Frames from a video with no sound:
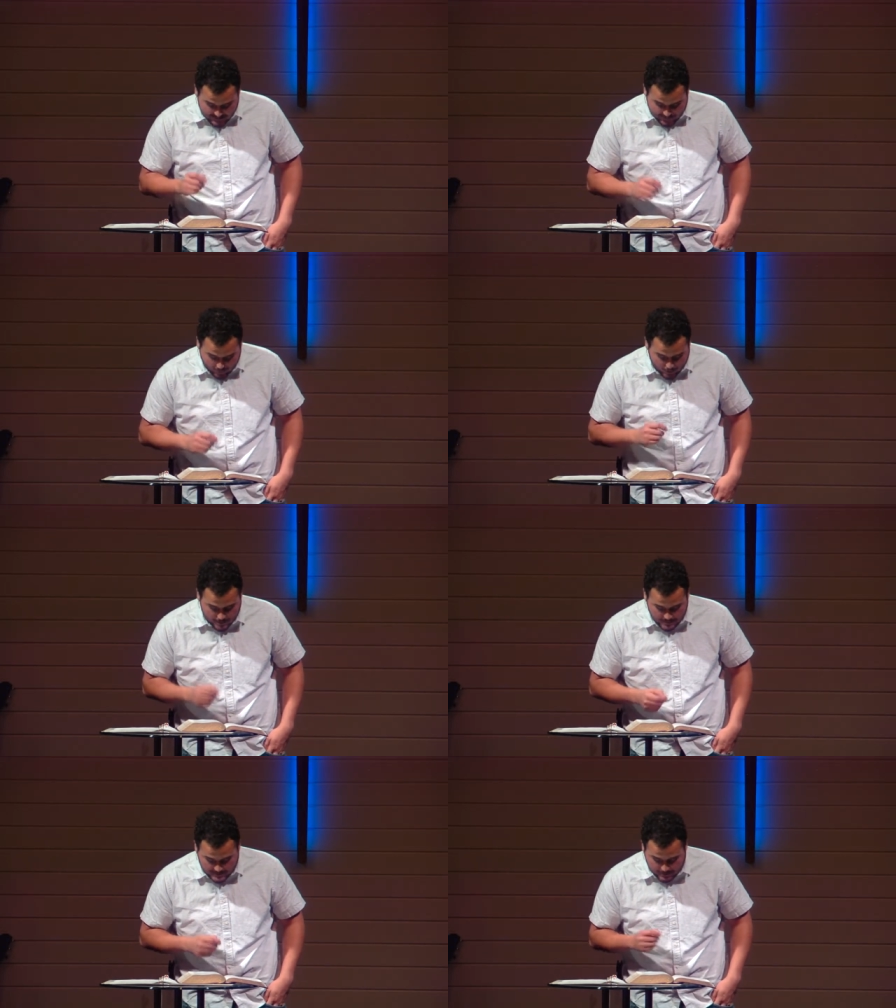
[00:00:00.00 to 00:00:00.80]
before your
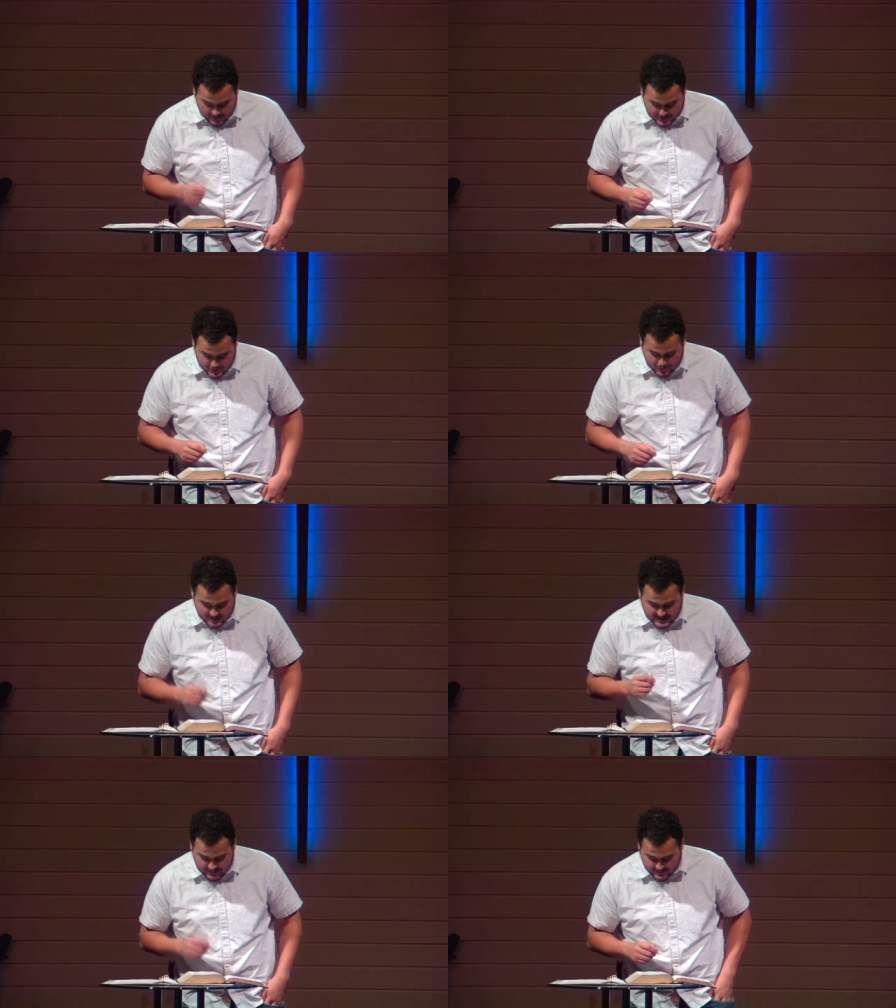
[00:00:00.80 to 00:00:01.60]
people Israel
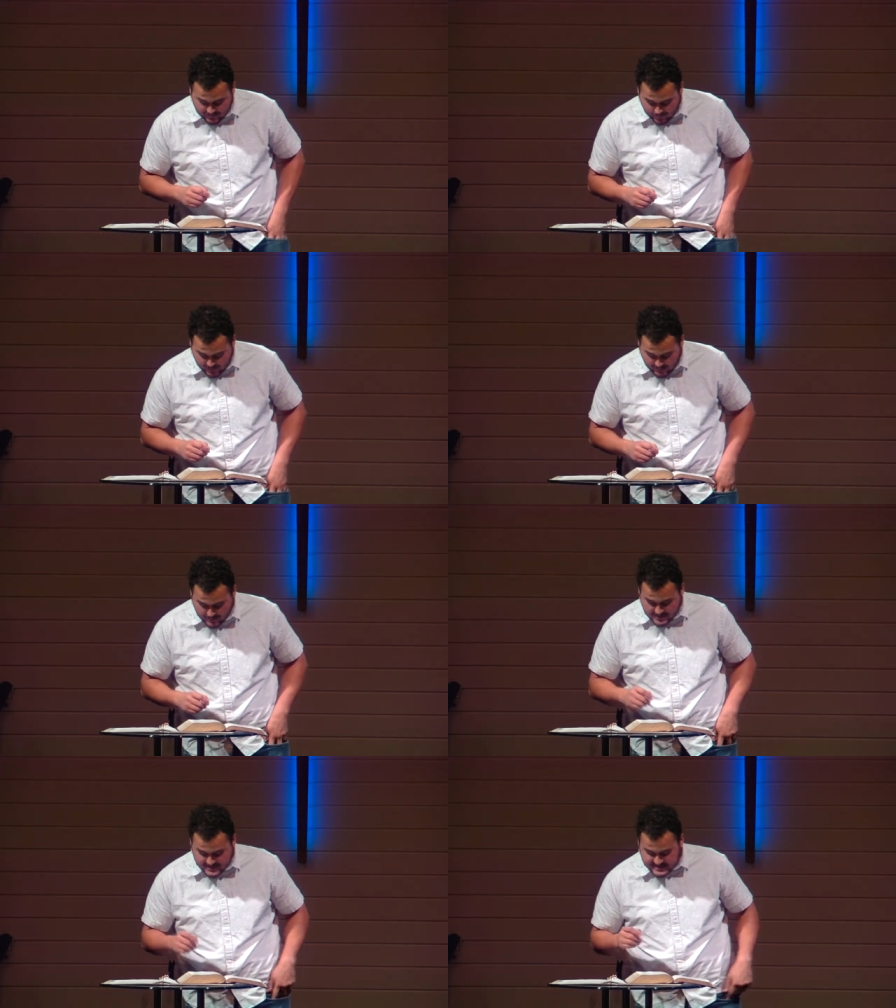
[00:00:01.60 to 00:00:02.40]
and give it forever to the